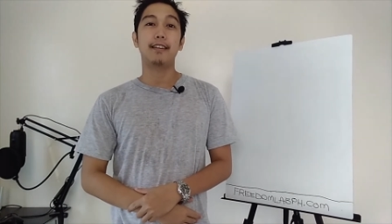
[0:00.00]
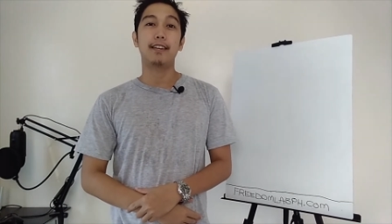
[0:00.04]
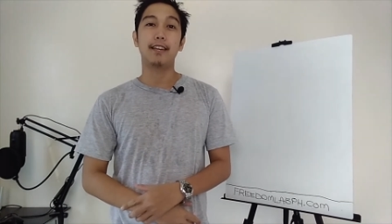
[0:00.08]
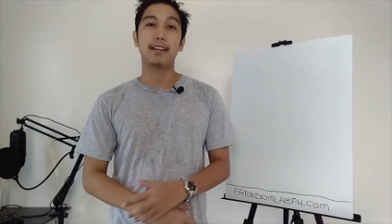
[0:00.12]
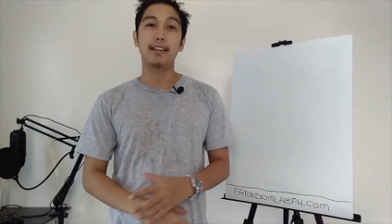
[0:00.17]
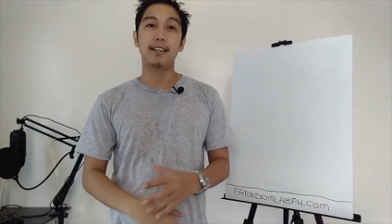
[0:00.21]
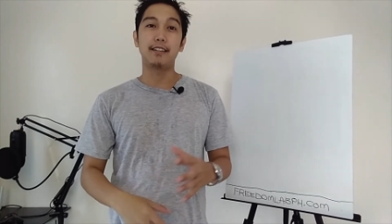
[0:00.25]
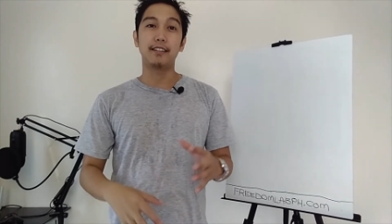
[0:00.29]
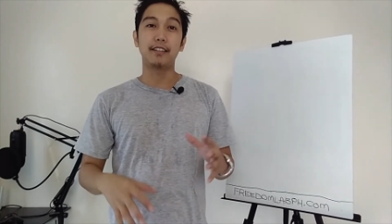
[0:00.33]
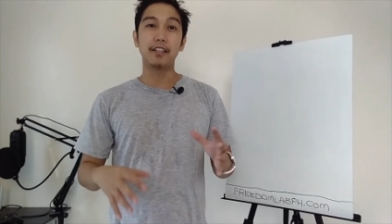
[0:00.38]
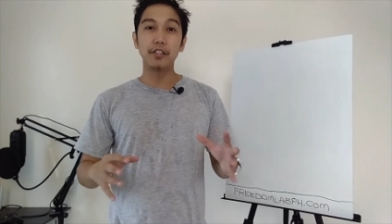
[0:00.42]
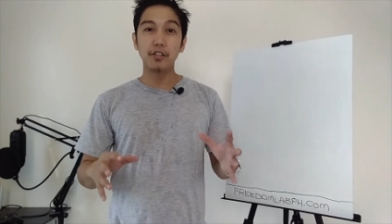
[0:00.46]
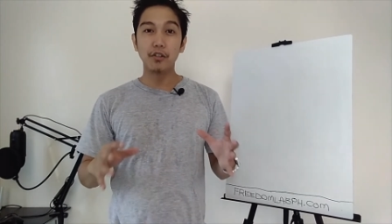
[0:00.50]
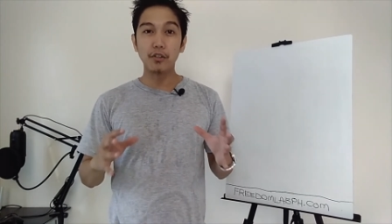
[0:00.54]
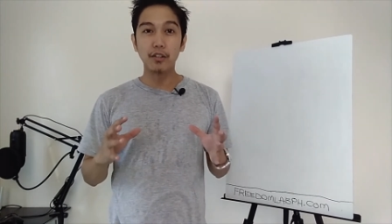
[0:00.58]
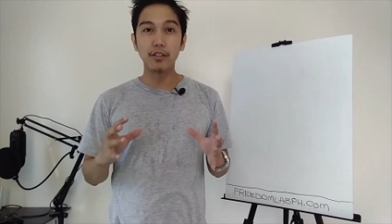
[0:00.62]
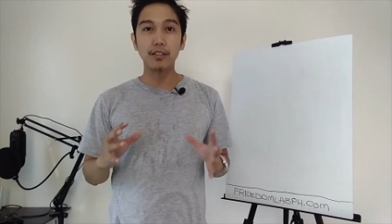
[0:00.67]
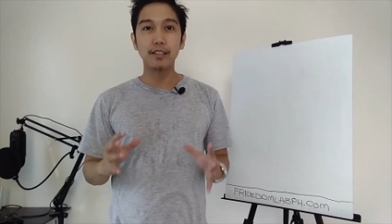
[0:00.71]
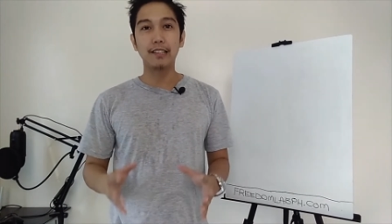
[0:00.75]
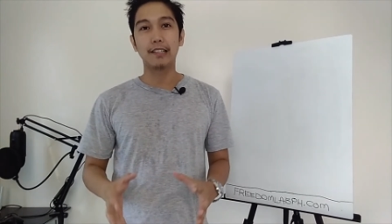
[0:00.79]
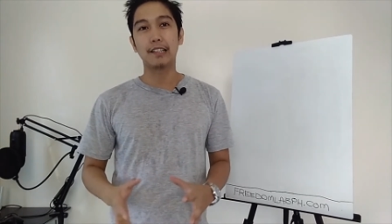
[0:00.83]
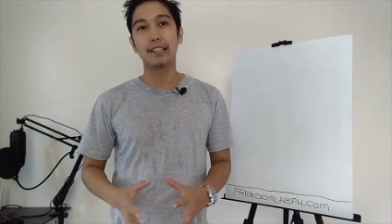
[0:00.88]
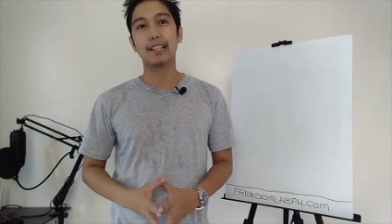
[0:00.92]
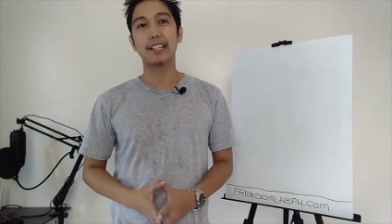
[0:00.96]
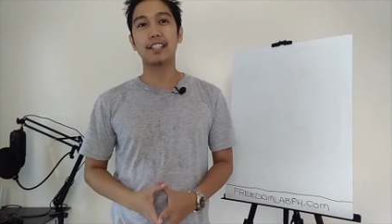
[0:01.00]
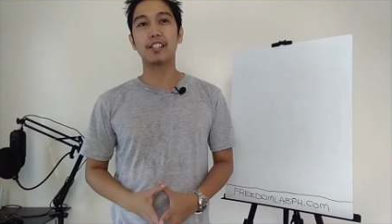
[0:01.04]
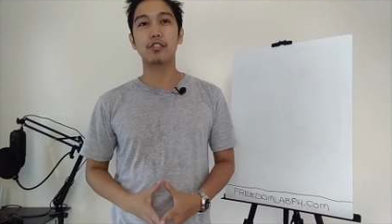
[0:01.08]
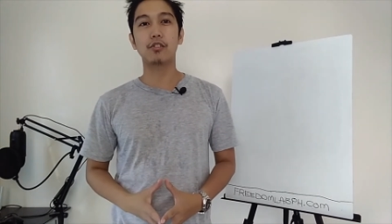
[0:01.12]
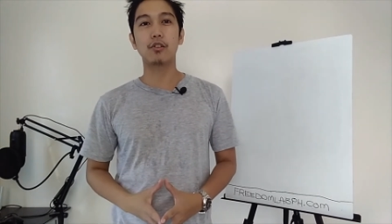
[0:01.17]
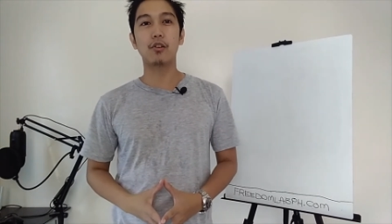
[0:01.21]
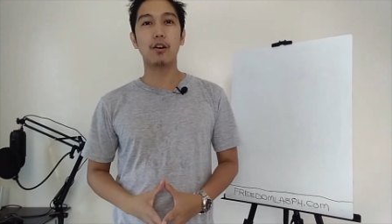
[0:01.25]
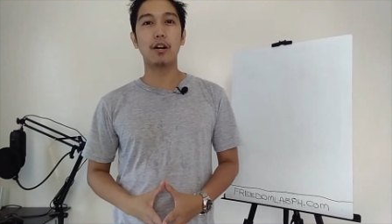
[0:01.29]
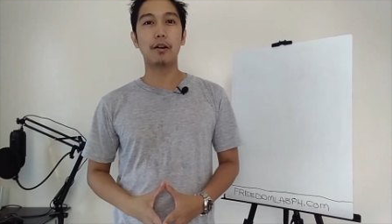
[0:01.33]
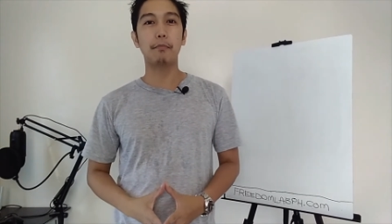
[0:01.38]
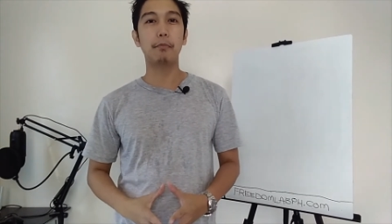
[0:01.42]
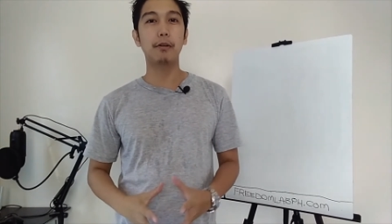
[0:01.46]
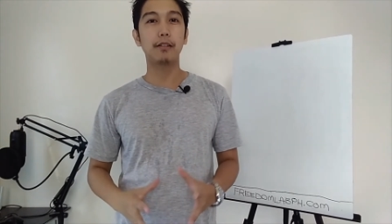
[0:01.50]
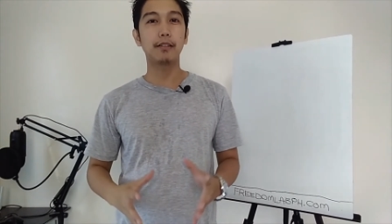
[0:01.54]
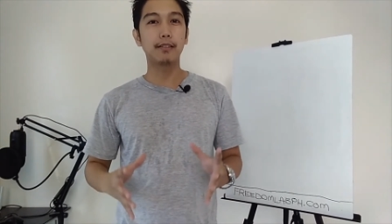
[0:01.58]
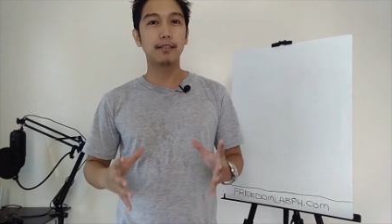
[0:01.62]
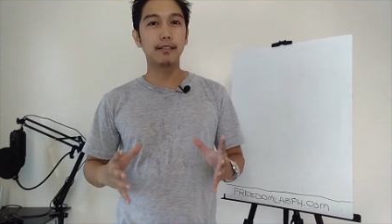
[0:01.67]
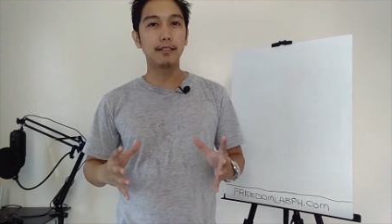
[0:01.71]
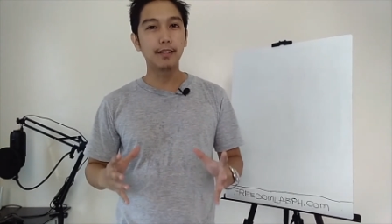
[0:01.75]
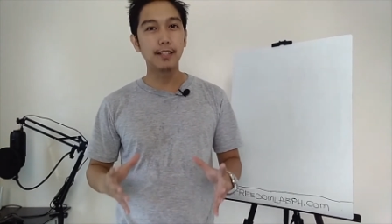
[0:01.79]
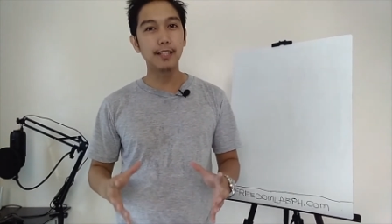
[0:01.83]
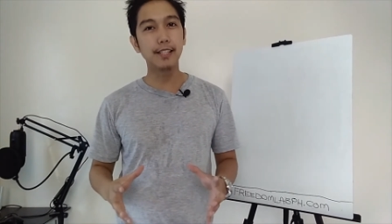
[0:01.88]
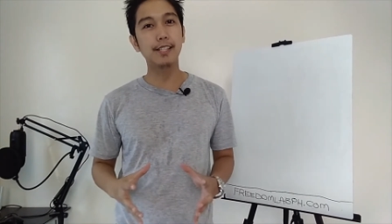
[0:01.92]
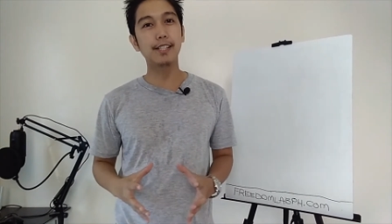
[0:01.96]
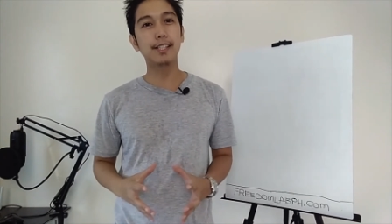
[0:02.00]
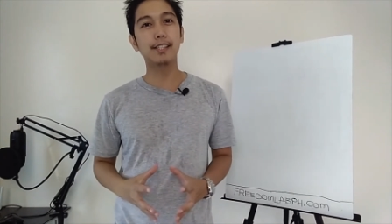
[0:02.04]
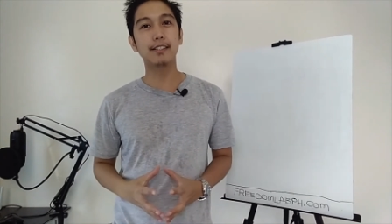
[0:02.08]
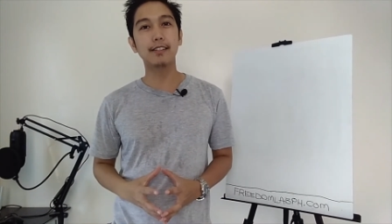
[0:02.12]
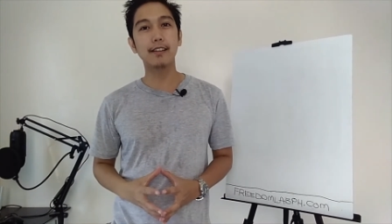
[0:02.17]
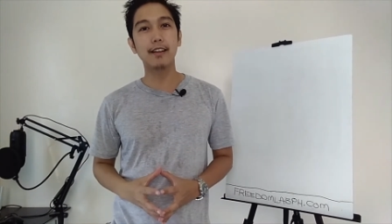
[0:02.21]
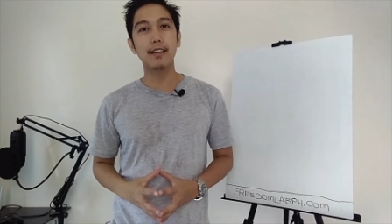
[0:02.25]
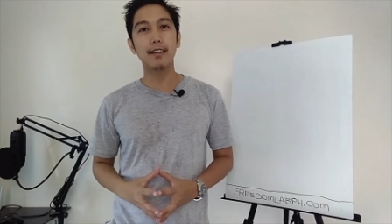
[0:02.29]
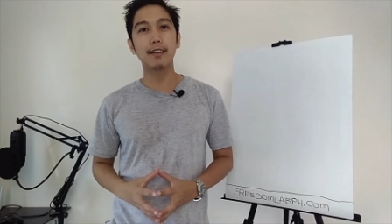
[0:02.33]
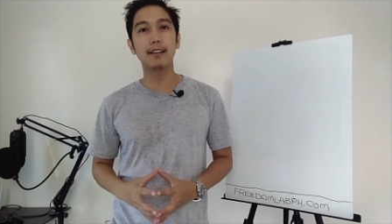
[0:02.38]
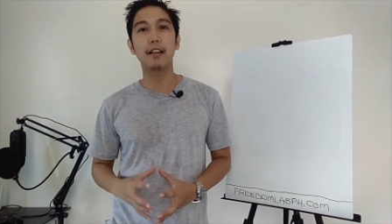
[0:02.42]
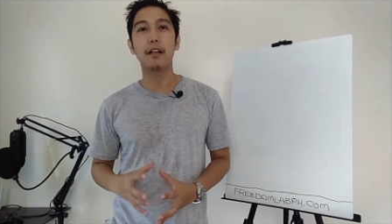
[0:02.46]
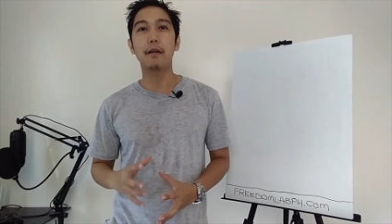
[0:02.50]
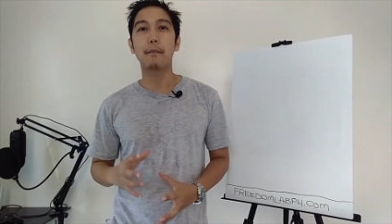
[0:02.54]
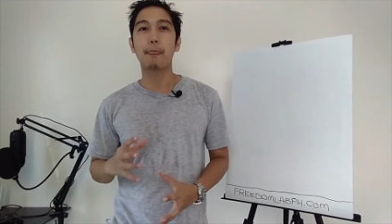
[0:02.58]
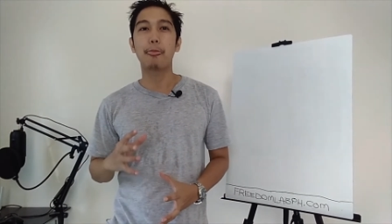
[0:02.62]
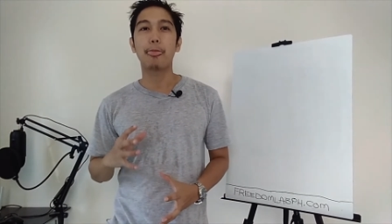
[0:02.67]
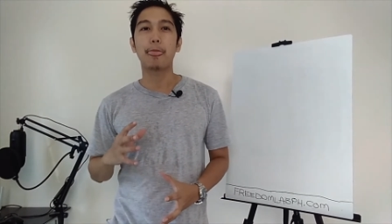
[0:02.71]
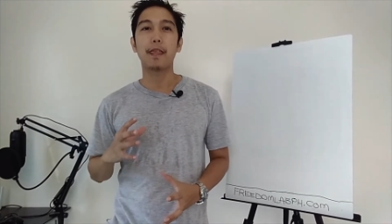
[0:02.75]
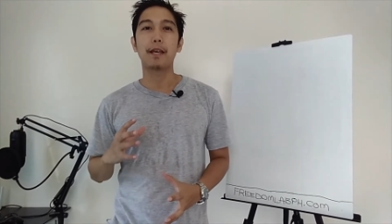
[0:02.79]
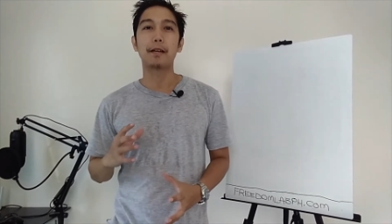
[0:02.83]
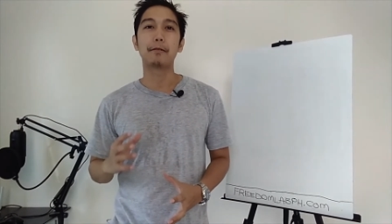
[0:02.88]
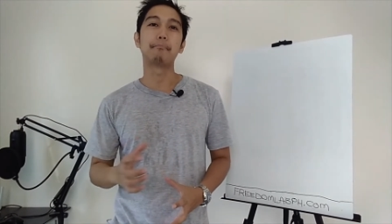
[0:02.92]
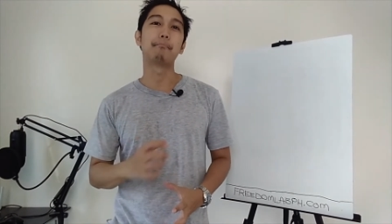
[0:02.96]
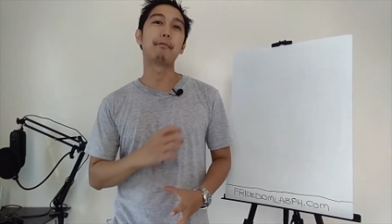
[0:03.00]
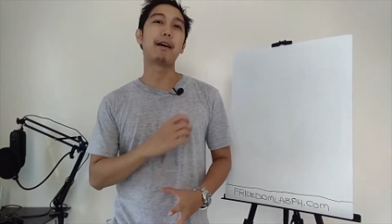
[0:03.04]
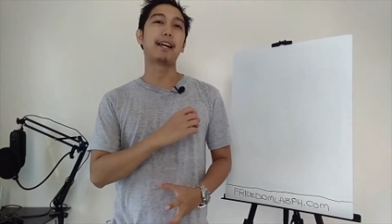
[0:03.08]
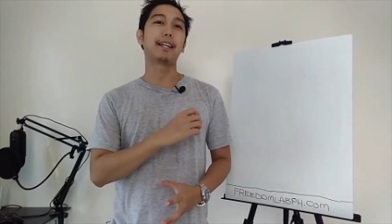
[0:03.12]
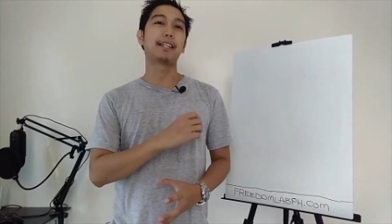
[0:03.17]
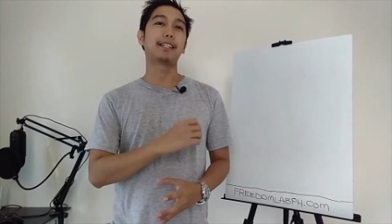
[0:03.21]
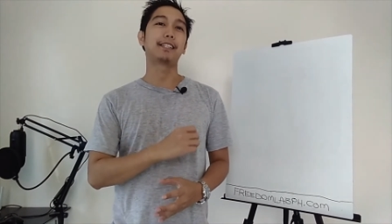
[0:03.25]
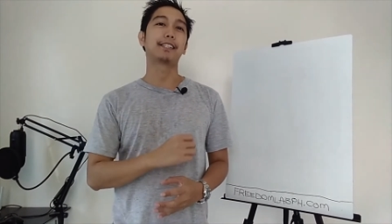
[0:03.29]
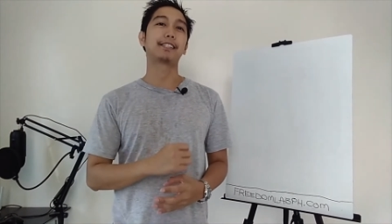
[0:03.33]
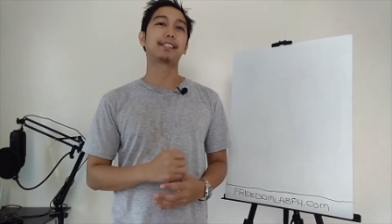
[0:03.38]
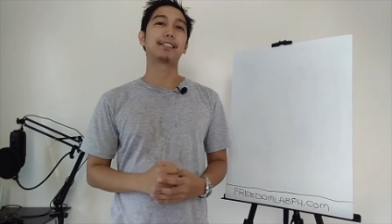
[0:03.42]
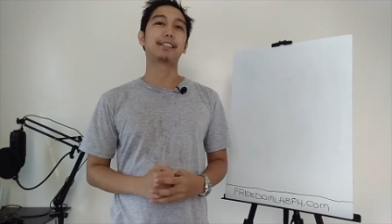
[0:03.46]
and ngayon let's talk about digital banks.